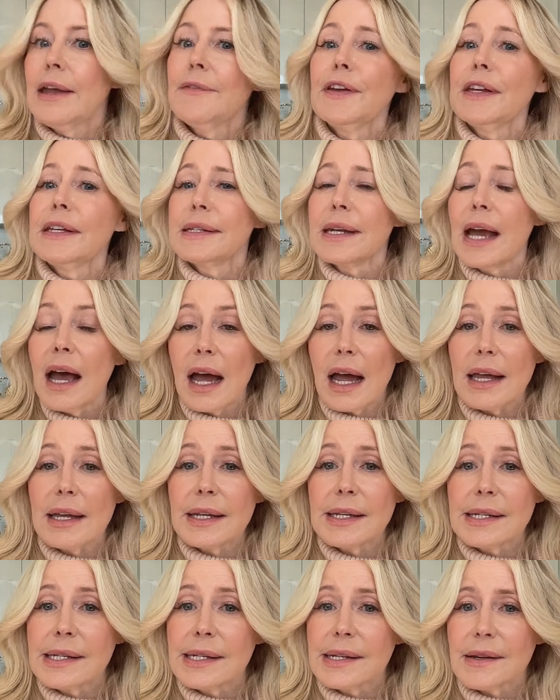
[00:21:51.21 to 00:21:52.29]
if it
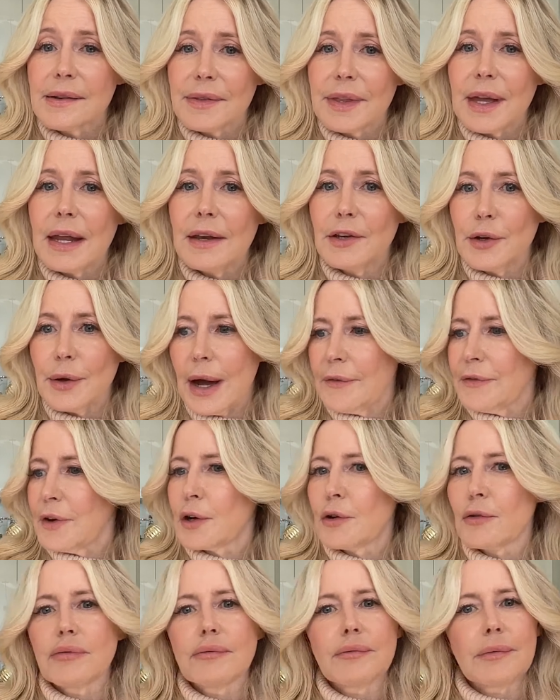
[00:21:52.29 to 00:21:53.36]
does then you have a
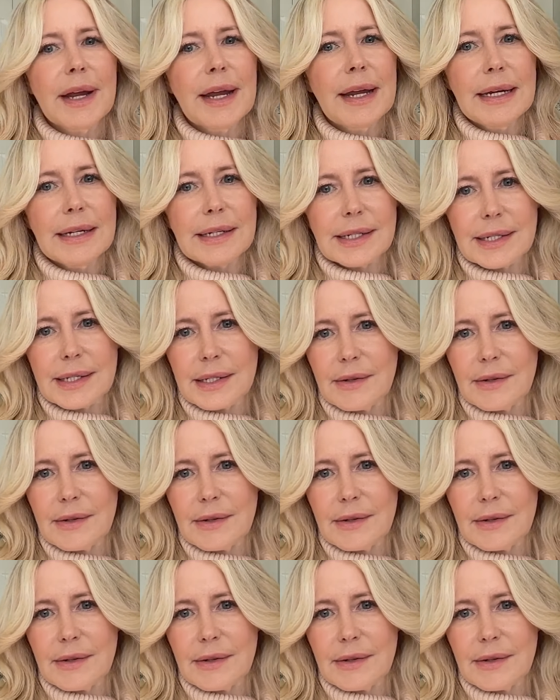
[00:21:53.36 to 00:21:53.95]
great